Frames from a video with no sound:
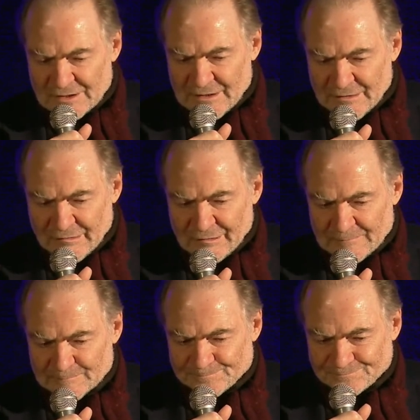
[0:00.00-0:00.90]
is,
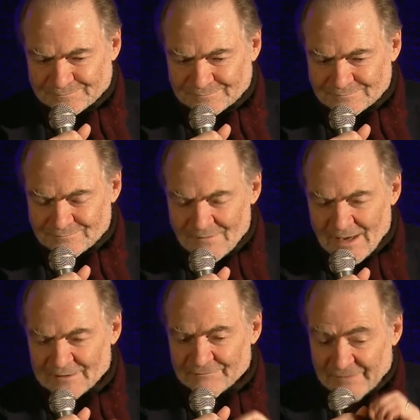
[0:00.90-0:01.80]

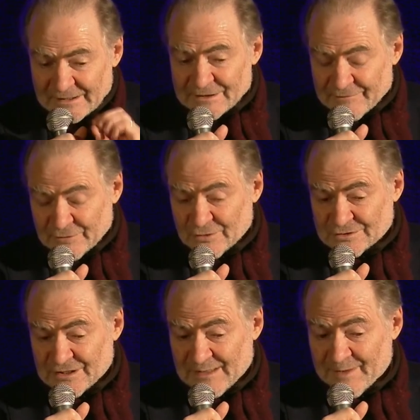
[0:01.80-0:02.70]
at a very difficult
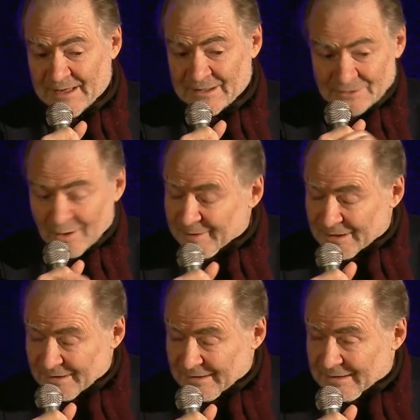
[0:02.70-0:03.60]
time
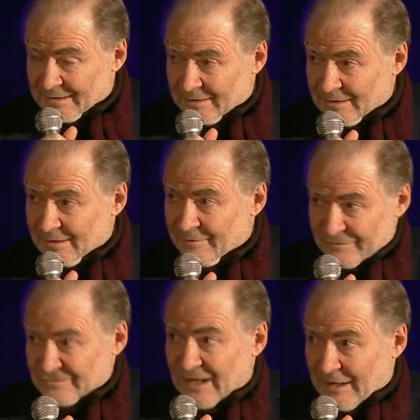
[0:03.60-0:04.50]
economically
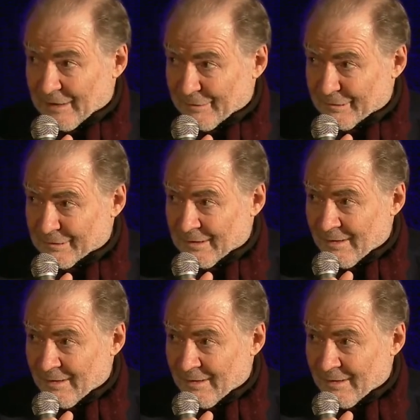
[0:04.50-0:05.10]
for us,